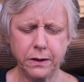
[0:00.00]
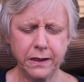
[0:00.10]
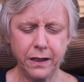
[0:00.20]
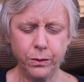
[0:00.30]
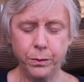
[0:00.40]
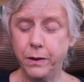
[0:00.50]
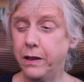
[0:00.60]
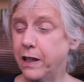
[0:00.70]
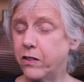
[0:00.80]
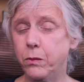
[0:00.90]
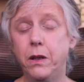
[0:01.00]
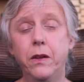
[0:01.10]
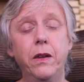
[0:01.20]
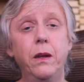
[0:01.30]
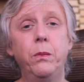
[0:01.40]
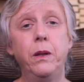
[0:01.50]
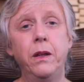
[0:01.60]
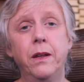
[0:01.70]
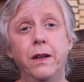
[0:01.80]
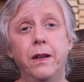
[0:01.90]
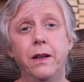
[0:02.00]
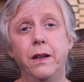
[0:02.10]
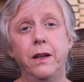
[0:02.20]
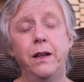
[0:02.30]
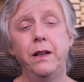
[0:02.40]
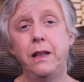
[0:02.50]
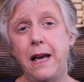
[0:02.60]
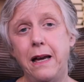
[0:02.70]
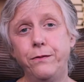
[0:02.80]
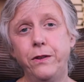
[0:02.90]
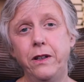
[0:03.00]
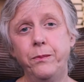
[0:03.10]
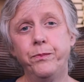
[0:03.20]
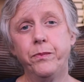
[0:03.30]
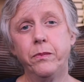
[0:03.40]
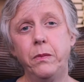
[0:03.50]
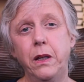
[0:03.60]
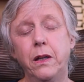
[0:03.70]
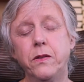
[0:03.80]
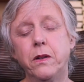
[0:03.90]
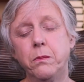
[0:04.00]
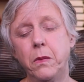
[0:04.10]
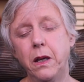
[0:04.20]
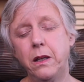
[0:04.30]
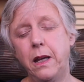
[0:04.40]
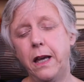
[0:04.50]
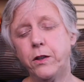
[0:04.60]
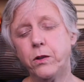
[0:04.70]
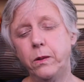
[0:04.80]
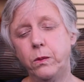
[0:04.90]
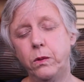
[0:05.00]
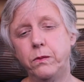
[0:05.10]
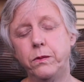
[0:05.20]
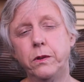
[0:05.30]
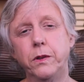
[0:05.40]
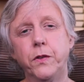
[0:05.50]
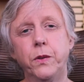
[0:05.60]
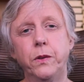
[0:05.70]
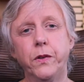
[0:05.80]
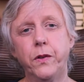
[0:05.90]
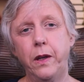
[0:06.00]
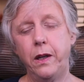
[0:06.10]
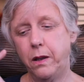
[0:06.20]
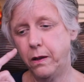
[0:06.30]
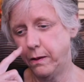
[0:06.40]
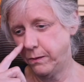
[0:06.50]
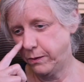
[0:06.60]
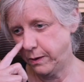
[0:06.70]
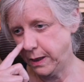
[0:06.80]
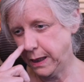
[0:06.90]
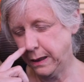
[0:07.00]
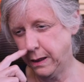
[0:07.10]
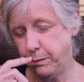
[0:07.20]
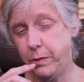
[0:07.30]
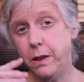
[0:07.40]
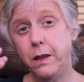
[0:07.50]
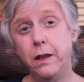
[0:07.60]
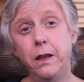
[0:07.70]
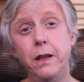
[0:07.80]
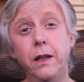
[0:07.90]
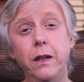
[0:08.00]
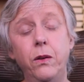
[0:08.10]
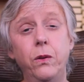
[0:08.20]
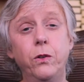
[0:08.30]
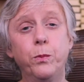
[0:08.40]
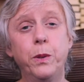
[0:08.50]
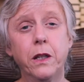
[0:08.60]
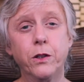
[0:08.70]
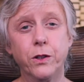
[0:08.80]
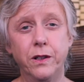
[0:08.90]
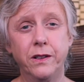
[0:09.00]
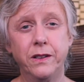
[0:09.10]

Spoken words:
then it would be next minute they'd be laughing, because their mind naturally reverts to a state of seeing the big, huge picture,